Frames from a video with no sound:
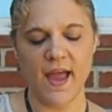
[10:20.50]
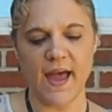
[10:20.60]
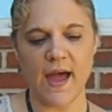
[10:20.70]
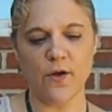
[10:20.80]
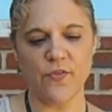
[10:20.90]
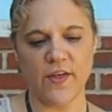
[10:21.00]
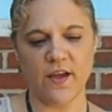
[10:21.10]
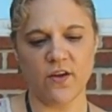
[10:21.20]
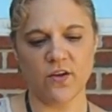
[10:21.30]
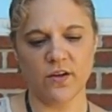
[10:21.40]
Out
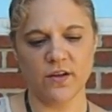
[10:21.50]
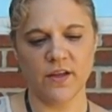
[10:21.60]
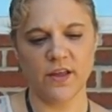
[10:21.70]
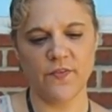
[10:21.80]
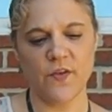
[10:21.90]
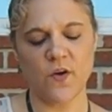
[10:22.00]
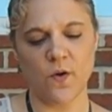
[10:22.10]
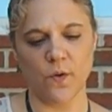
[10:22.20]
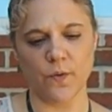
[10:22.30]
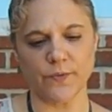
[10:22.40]
there, in the
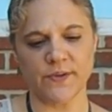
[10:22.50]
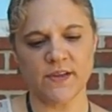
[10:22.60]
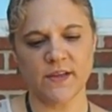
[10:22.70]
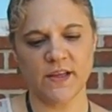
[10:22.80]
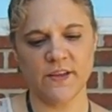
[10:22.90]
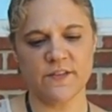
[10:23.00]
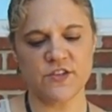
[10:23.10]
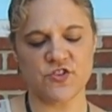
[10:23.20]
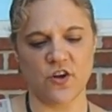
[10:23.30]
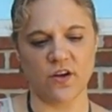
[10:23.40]
cold, in the
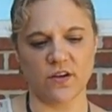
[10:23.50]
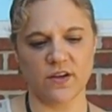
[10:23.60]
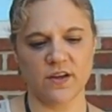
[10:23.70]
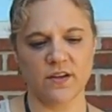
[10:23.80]
dark,